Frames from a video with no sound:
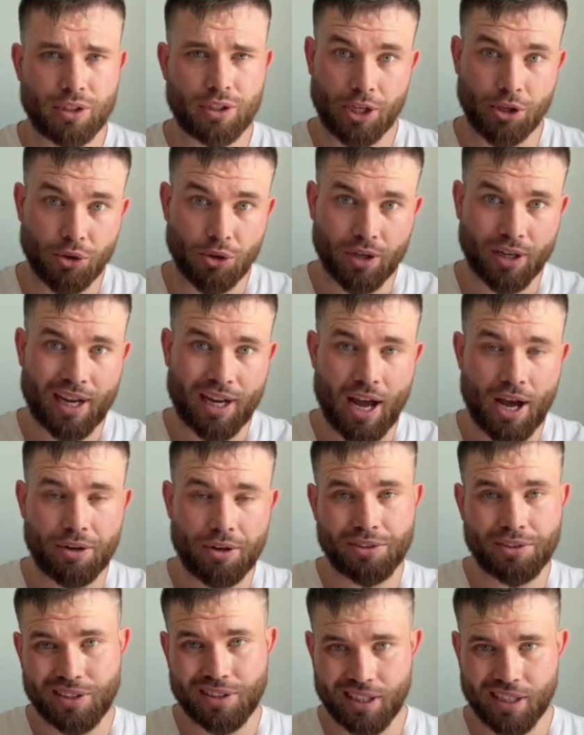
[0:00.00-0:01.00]
get your
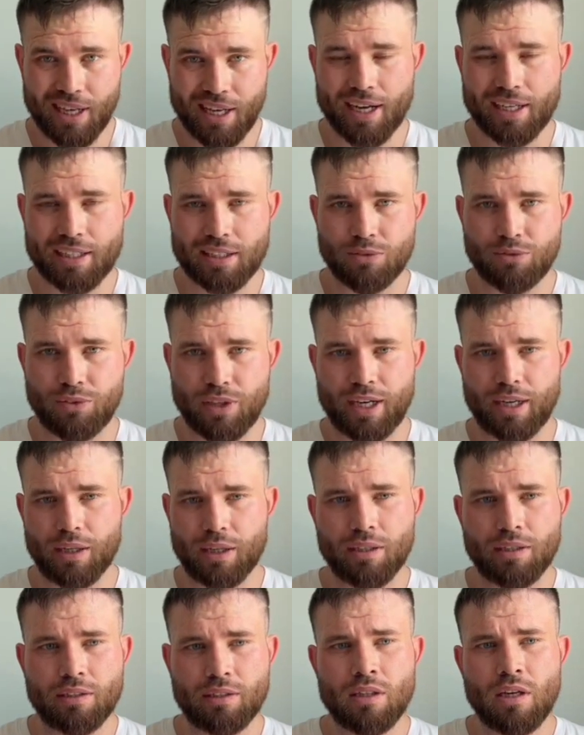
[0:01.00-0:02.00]
account
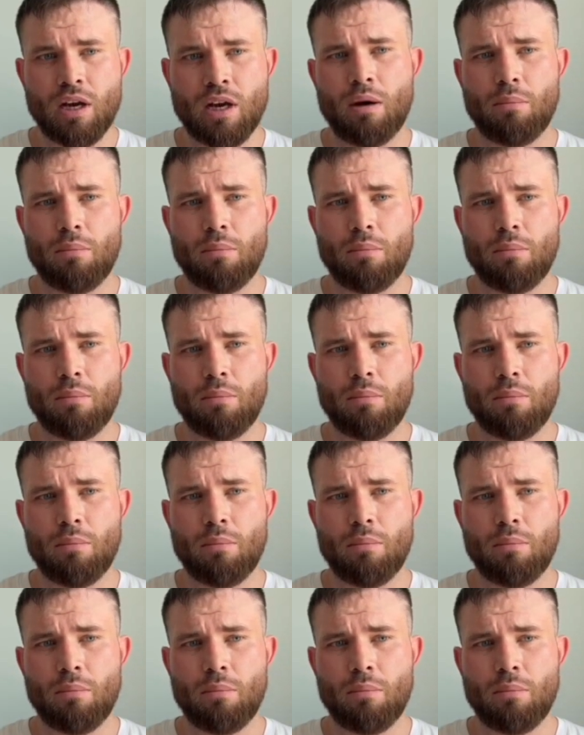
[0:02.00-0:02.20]
deactivated